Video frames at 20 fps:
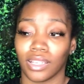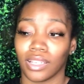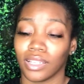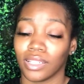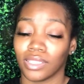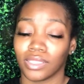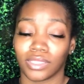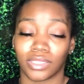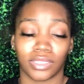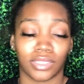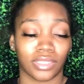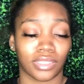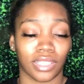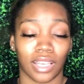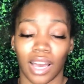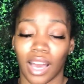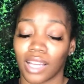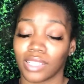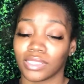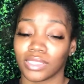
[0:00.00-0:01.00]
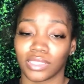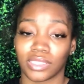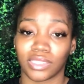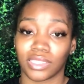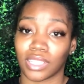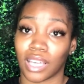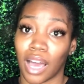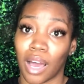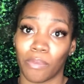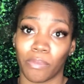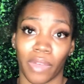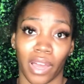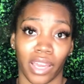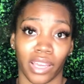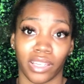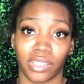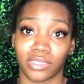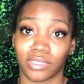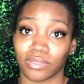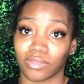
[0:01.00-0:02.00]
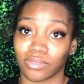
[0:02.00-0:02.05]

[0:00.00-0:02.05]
I'm like,